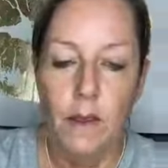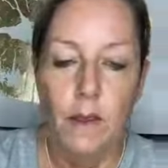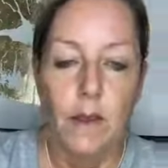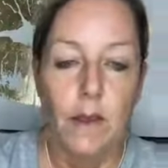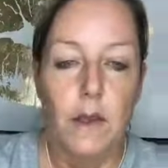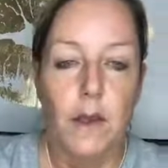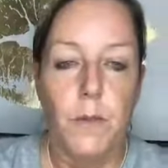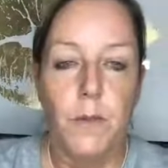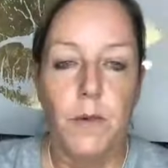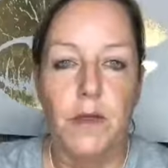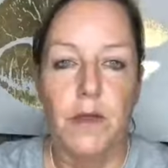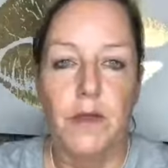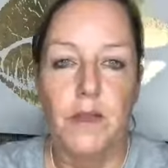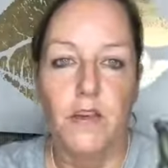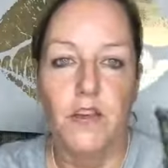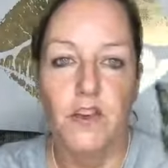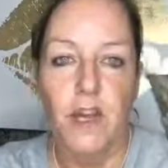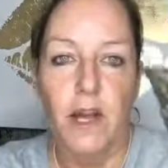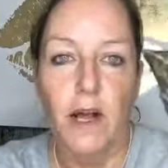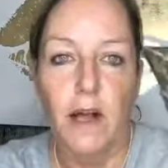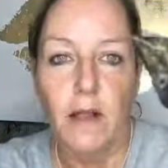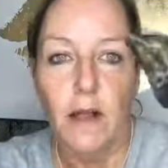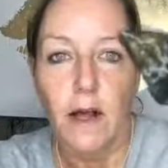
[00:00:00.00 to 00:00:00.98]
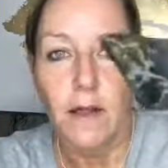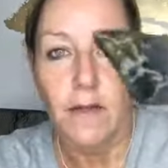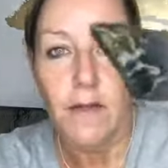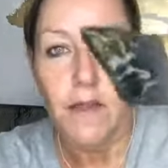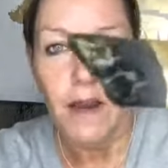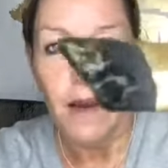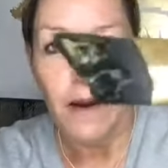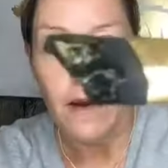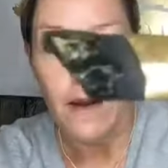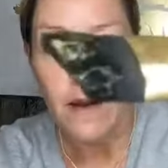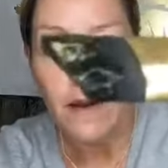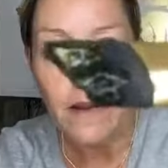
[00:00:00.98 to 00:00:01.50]
You put the gel on
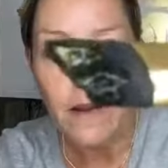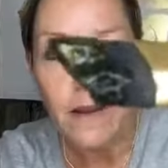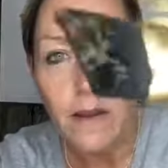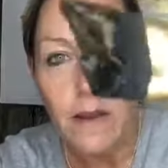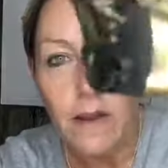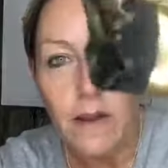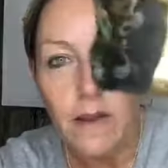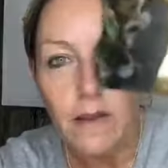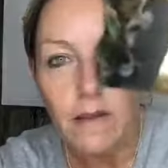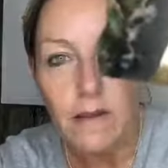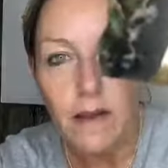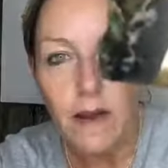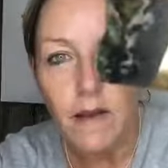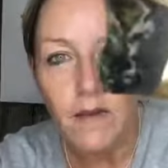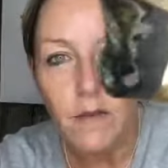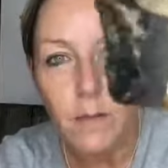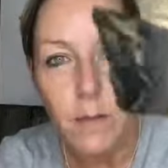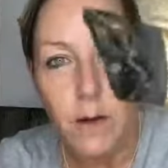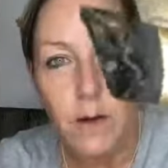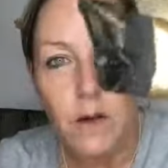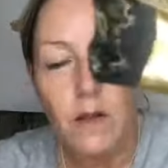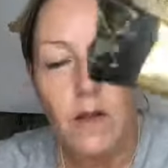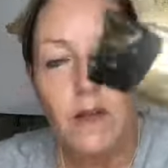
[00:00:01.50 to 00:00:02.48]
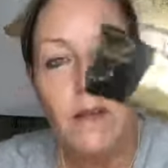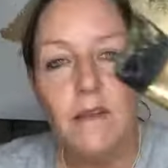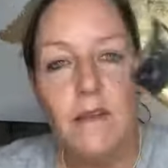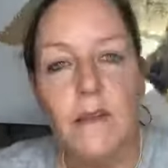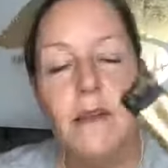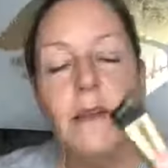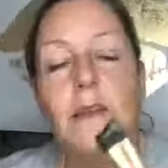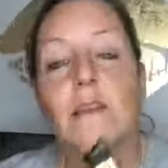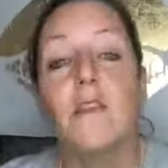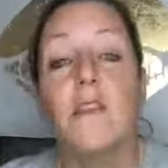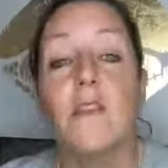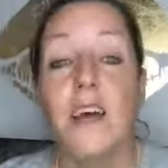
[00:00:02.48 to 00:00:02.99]
there, it's got sparklies in
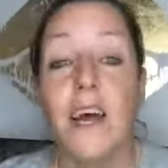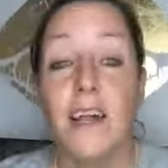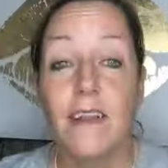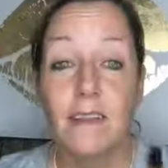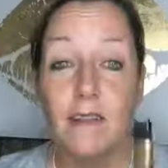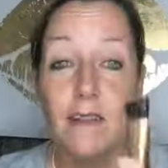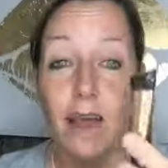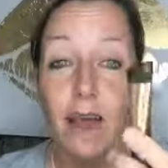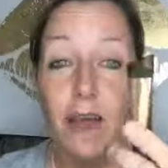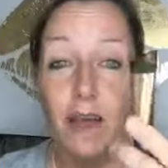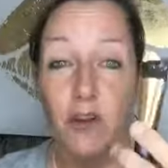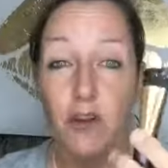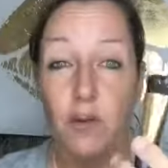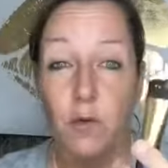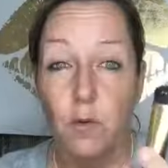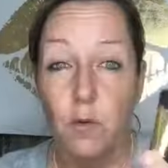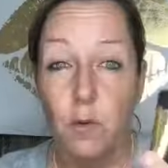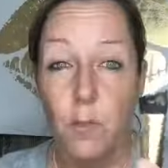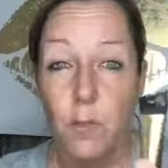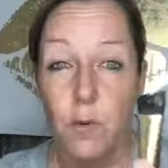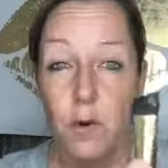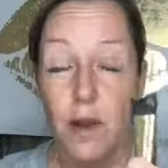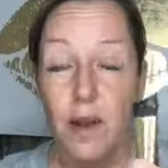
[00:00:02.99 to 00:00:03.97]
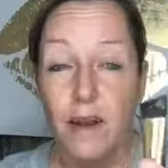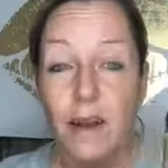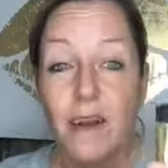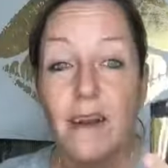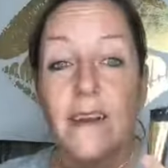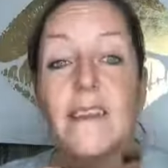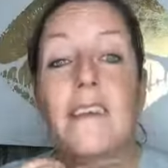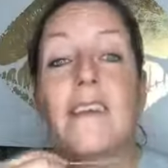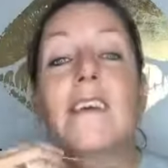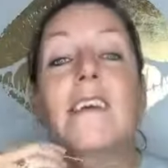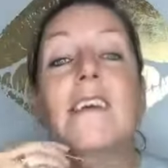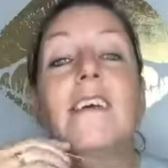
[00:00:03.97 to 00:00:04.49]
it. So that's the actual
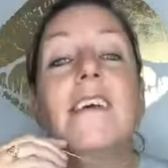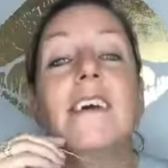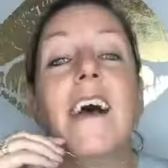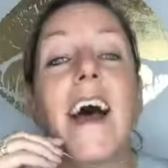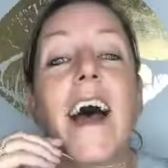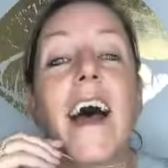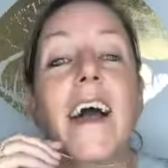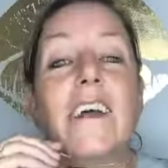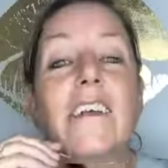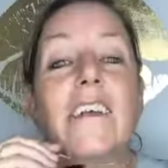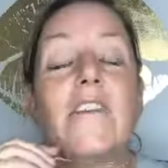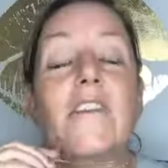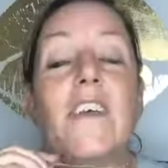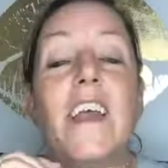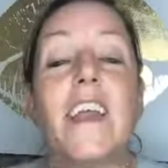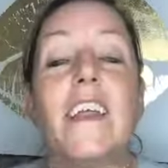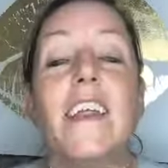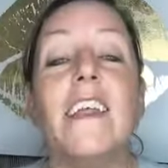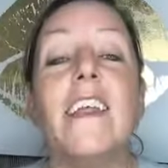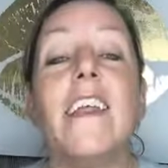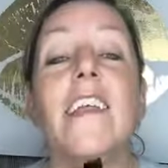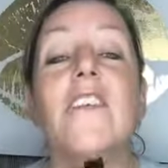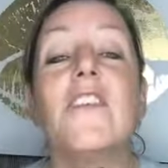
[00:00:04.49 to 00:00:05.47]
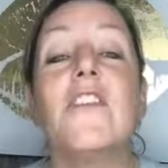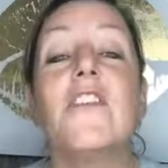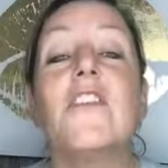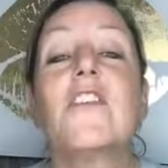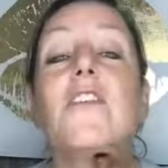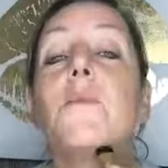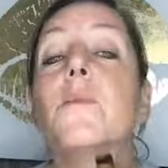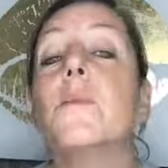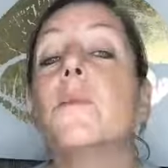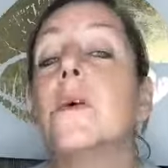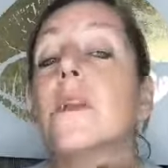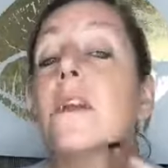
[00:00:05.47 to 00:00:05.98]
product activating, and you
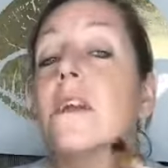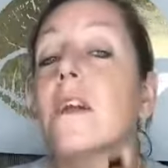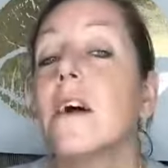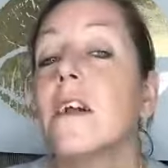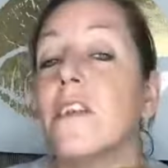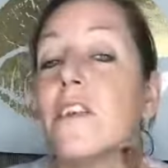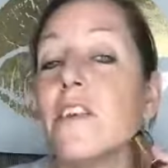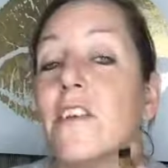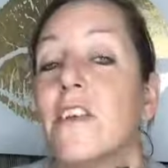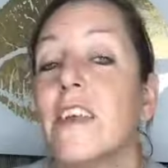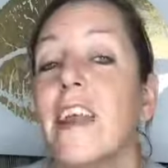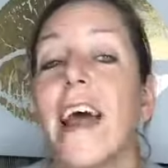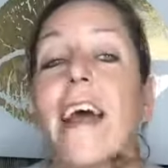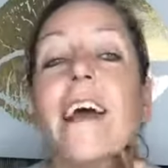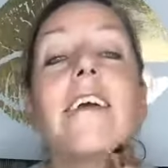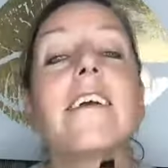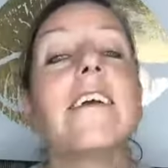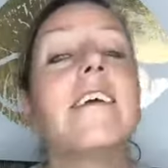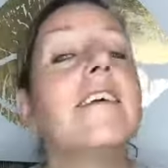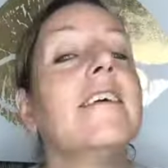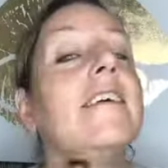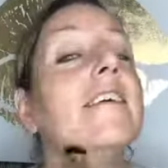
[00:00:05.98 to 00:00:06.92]
just put it on your neck.